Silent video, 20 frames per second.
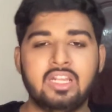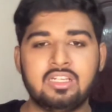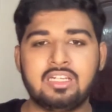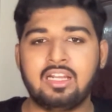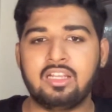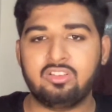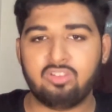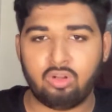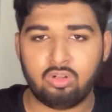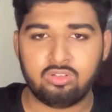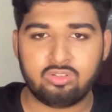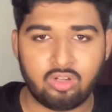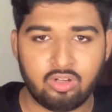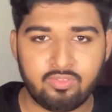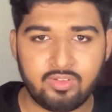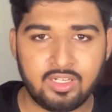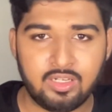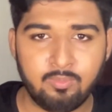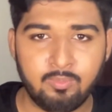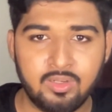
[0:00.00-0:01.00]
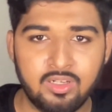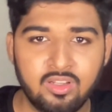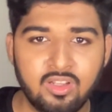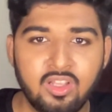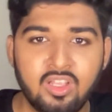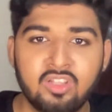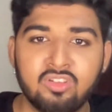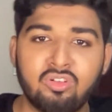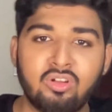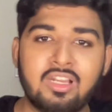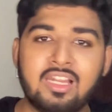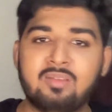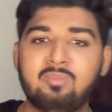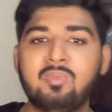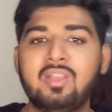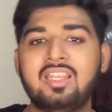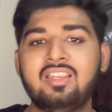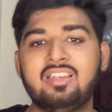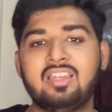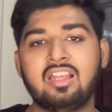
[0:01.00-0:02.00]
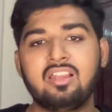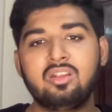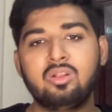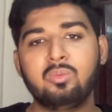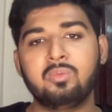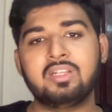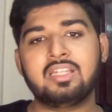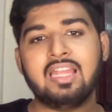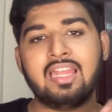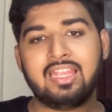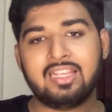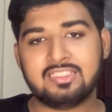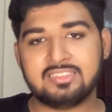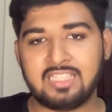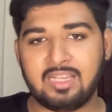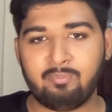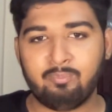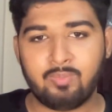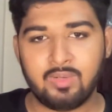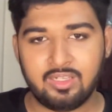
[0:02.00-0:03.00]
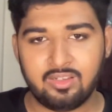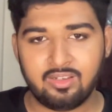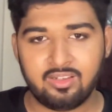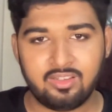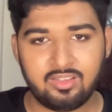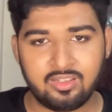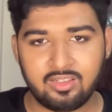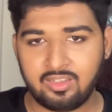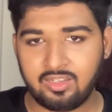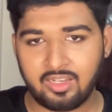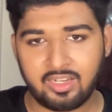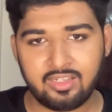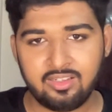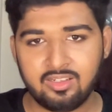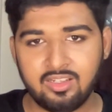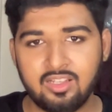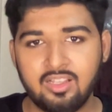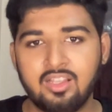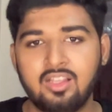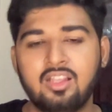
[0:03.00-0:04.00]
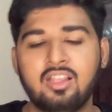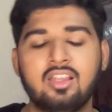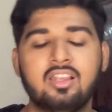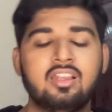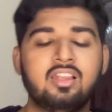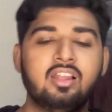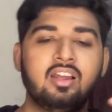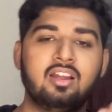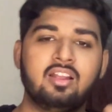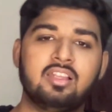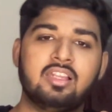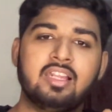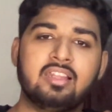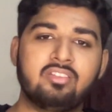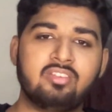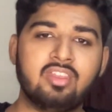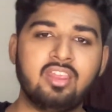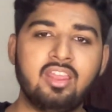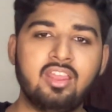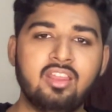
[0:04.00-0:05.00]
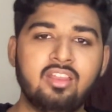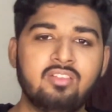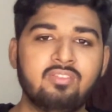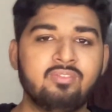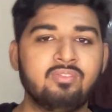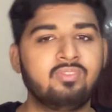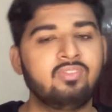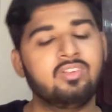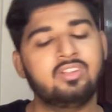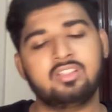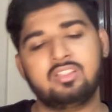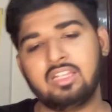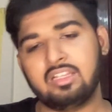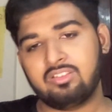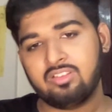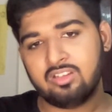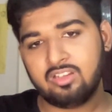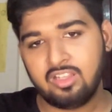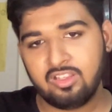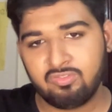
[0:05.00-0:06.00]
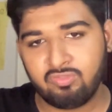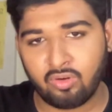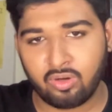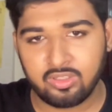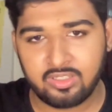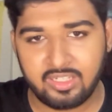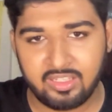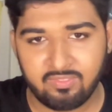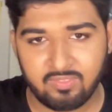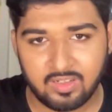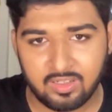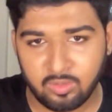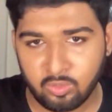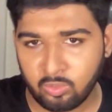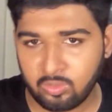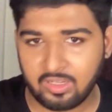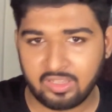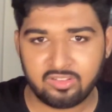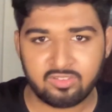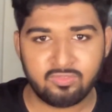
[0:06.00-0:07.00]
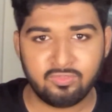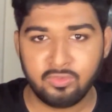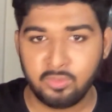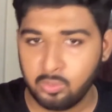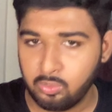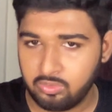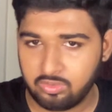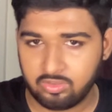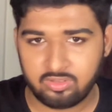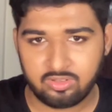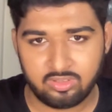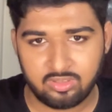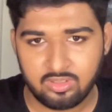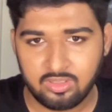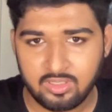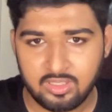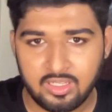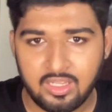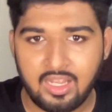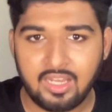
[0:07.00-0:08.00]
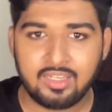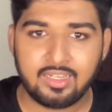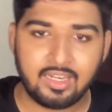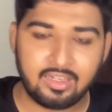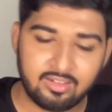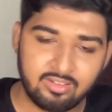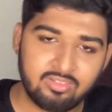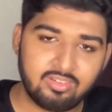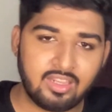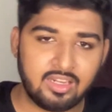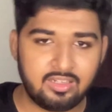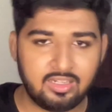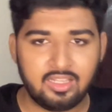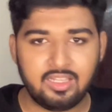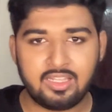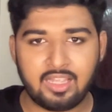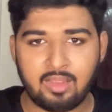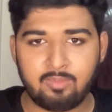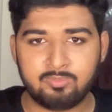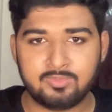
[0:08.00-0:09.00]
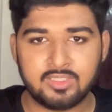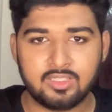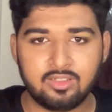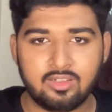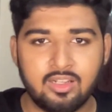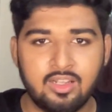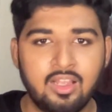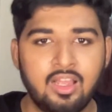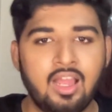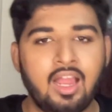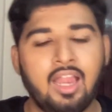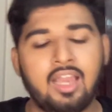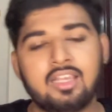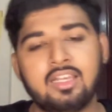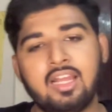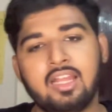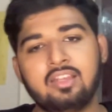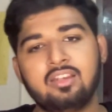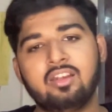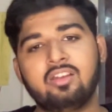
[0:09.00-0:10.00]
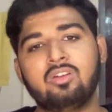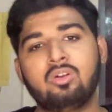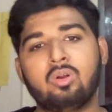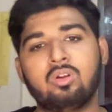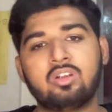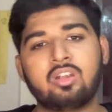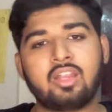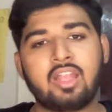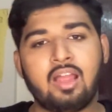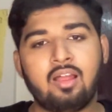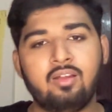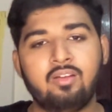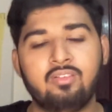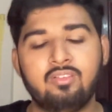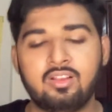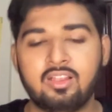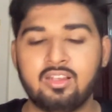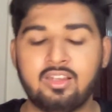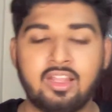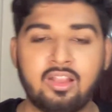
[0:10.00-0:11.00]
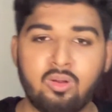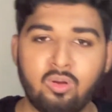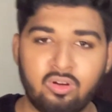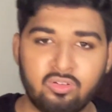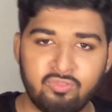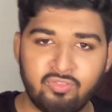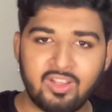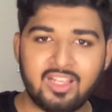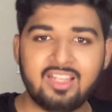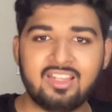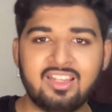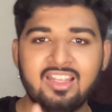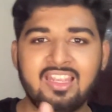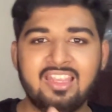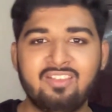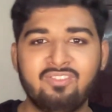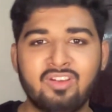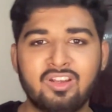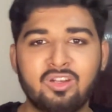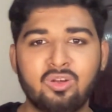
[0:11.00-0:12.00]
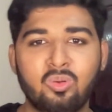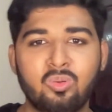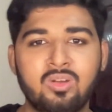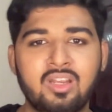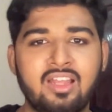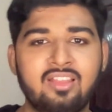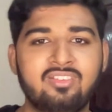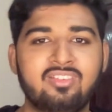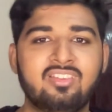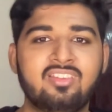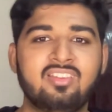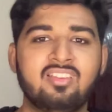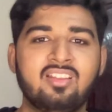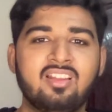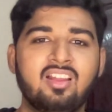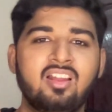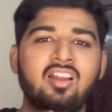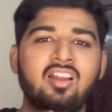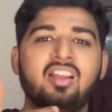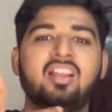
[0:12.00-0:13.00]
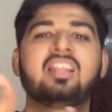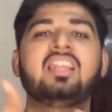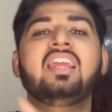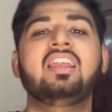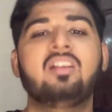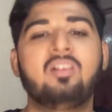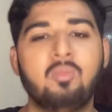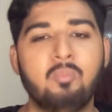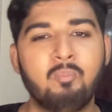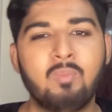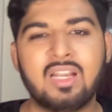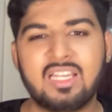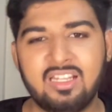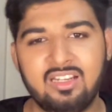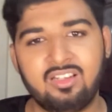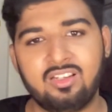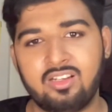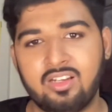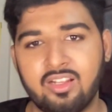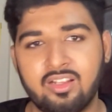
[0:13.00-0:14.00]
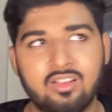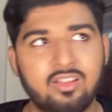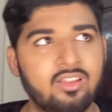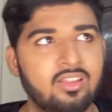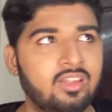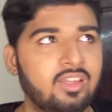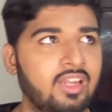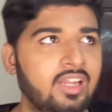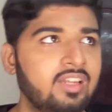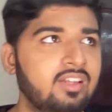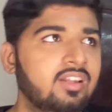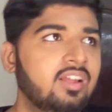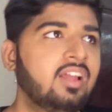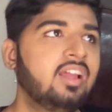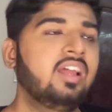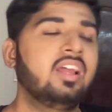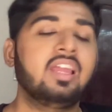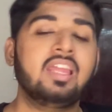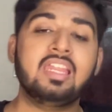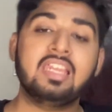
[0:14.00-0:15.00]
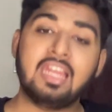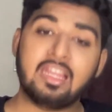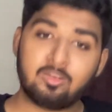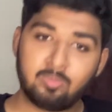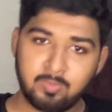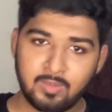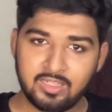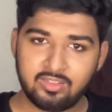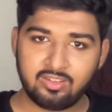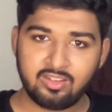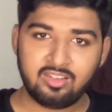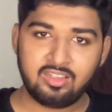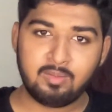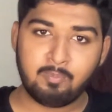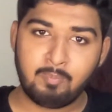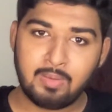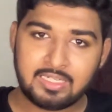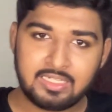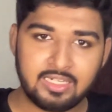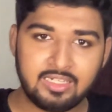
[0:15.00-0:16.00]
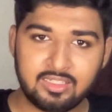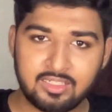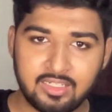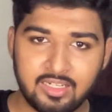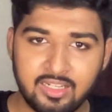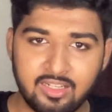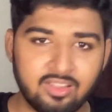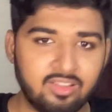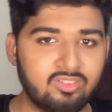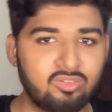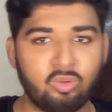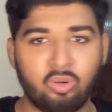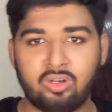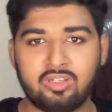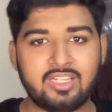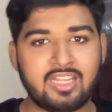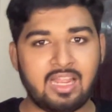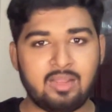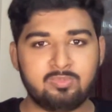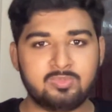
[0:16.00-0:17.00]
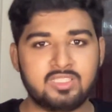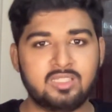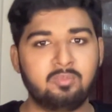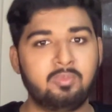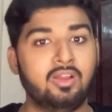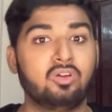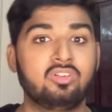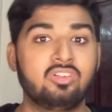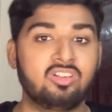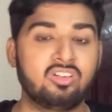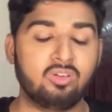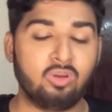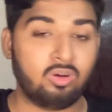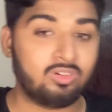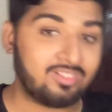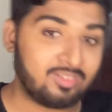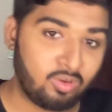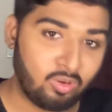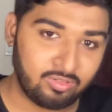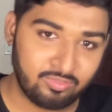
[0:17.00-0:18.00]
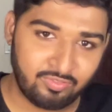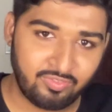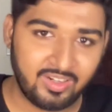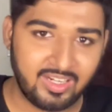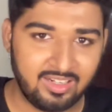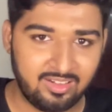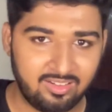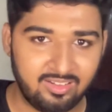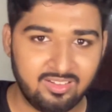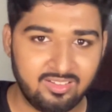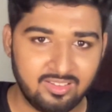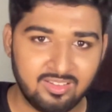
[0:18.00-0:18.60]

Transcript: data is also available so let me tell you with the example right L let's say there's a default event known as views that is getting captured and i did not ca- uh, like configure the event known as click button click right in explicit the button click is not captured because it's not configured